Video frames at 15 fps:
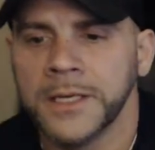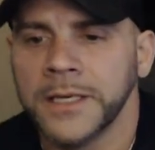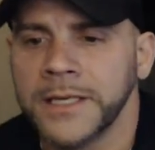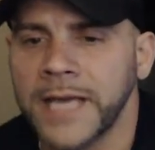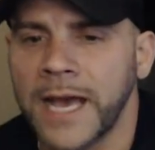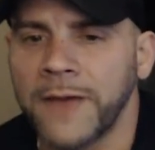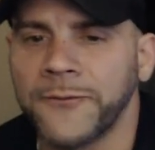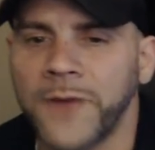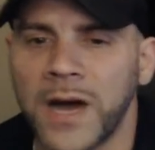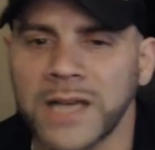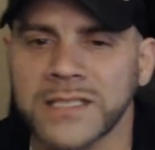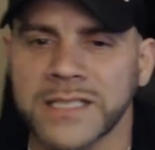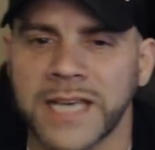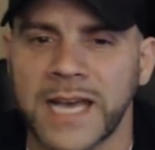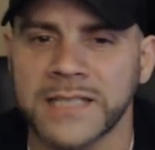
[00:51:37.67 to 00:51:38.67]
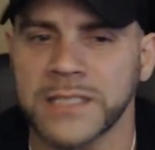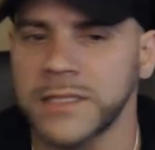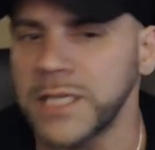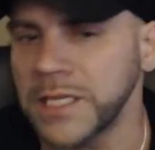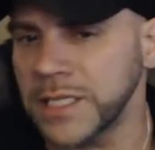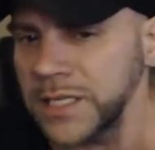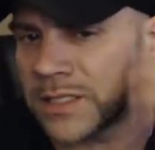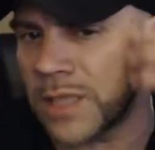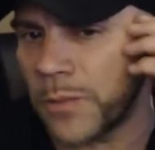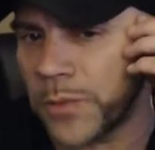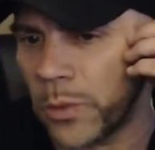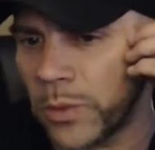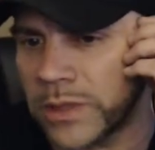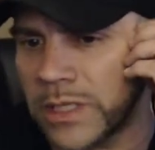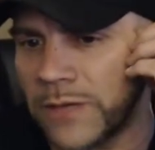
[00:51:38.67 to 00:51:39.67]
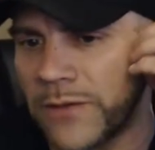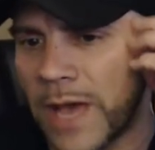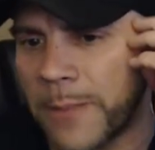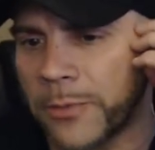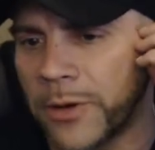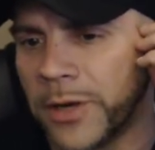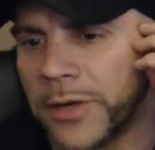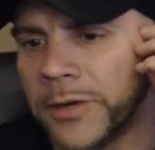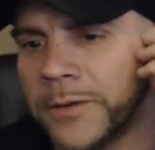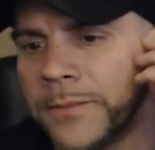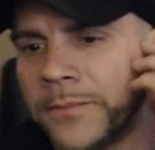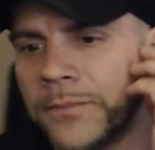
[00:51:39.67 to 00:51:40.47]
Yeah, Foxcast, I think, did something with the evaporator